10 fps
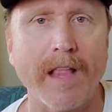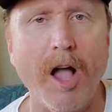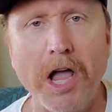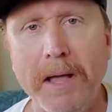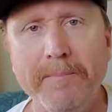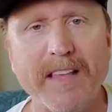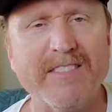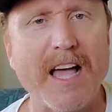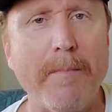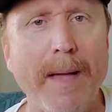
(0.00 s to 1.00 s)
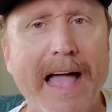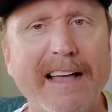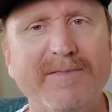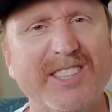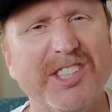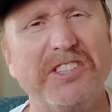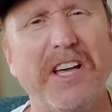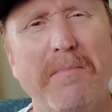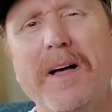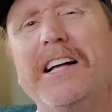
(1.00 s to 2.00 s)
Okay, it's not bad. It's just
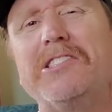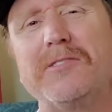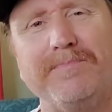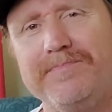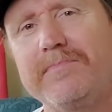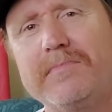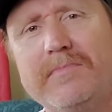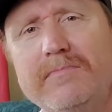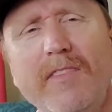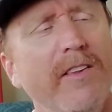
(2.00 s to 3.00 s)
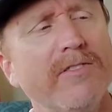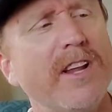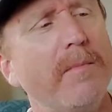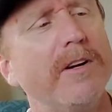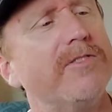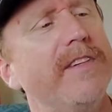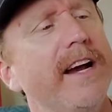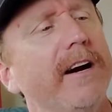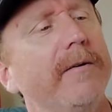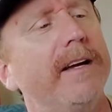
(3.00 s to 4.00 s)
not much. There's not much
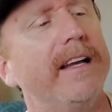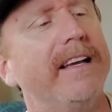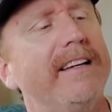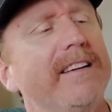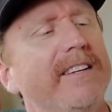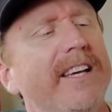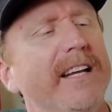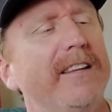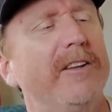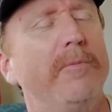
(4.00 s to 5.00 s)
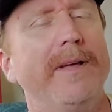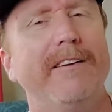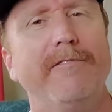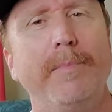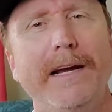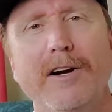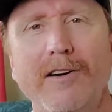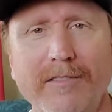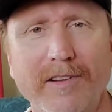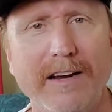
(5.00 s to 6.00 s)
there. You get a little bit of
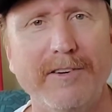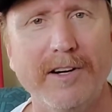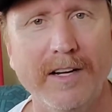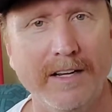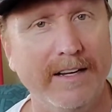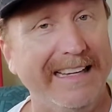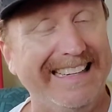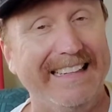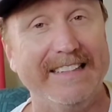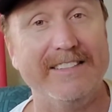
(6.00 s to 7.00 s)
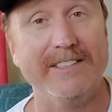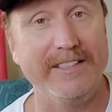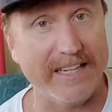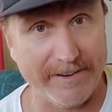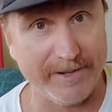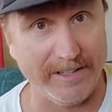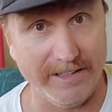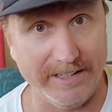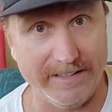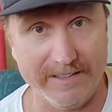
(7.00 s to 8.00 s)
beer flavor, It is
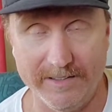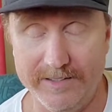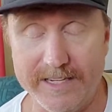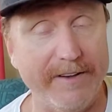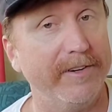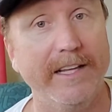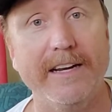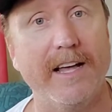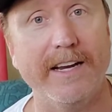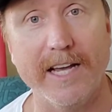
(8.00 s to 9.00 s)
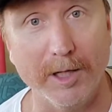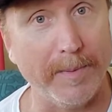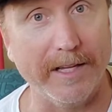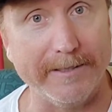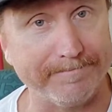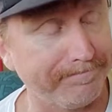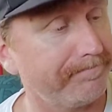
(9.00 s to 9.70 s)
definitely not a Yellow Belly.